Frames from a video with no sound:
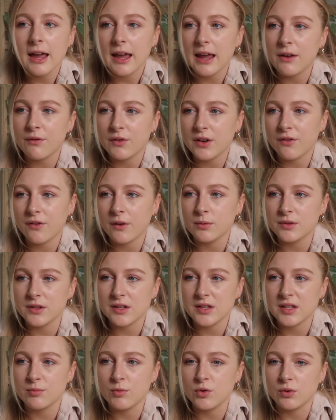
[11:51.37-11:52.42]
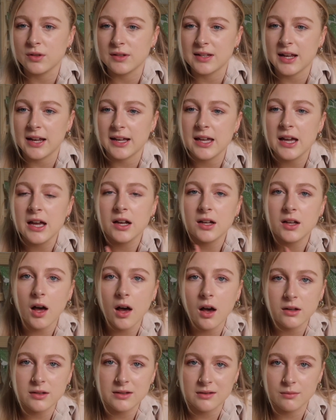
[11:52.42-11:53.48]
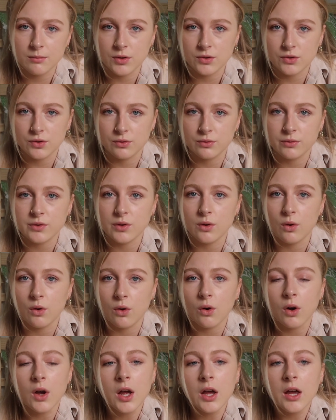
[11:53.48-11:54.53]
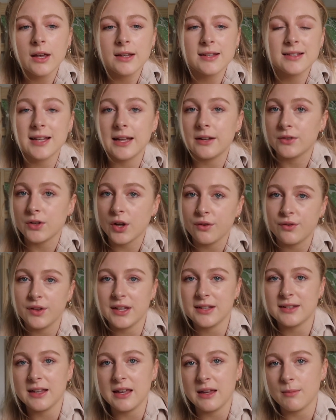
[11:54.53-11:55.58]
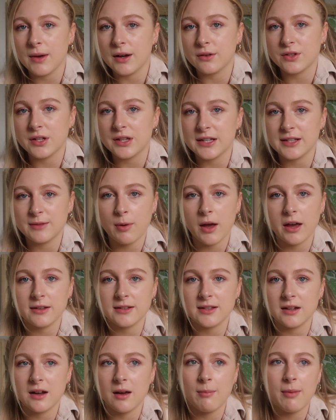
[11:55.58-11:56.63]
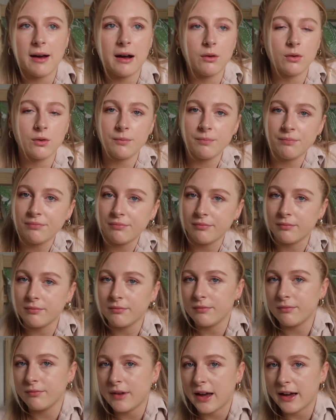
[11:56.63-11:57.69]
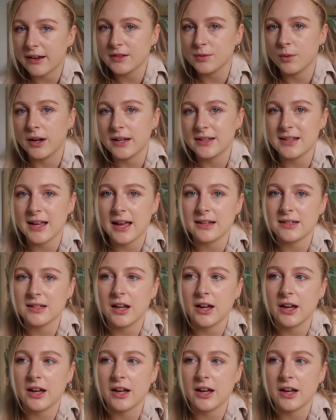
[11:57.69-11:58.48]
even if it was as small as like cast the models or send over this email to this person about XYZ.